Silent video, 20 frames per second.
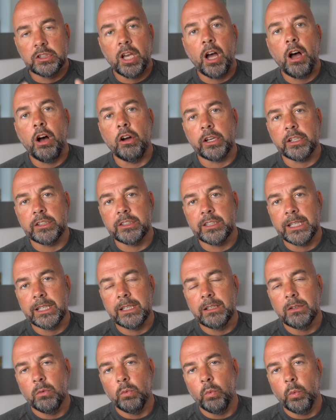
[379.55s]

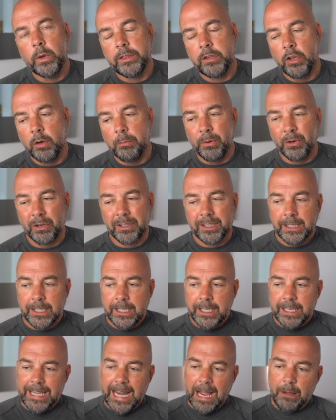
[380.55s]
targeting with your book.
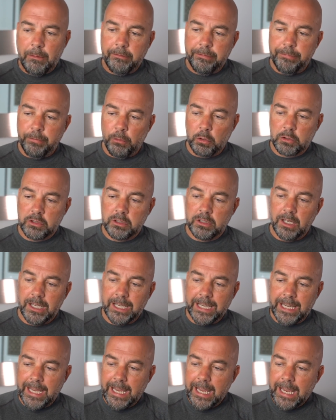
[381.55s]
Now,
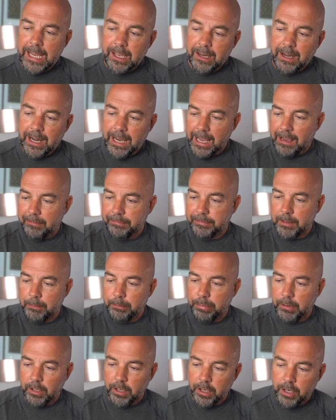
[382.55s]
unfortunately here, I have to
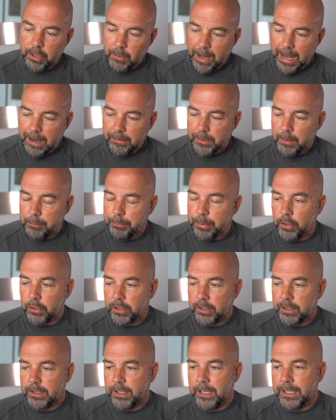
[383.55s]
blur out the
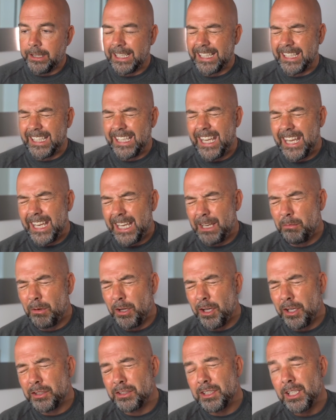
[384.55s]
book and the
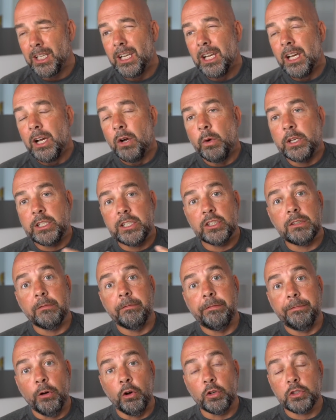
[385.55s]
keywords, which is
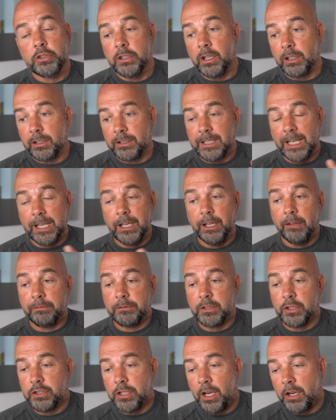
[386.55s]
unfortunate because I'd love
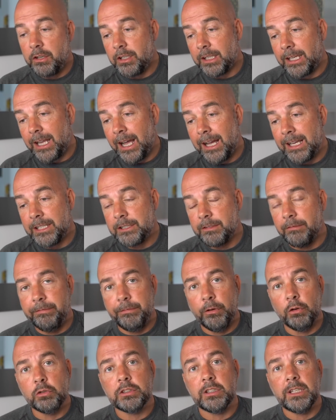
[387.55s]
to show you guys.
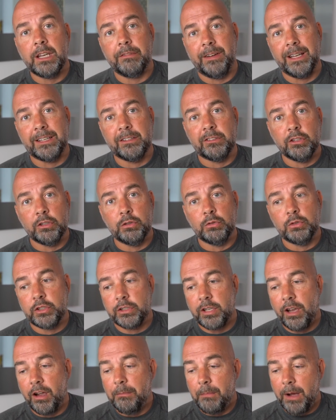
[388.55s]
Unfortunately, if I do
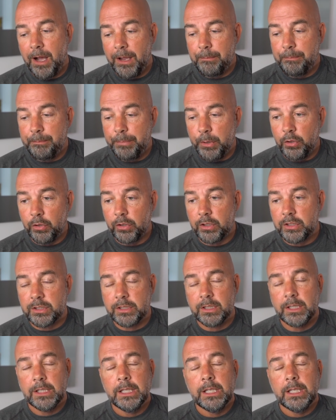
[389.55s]
show my books,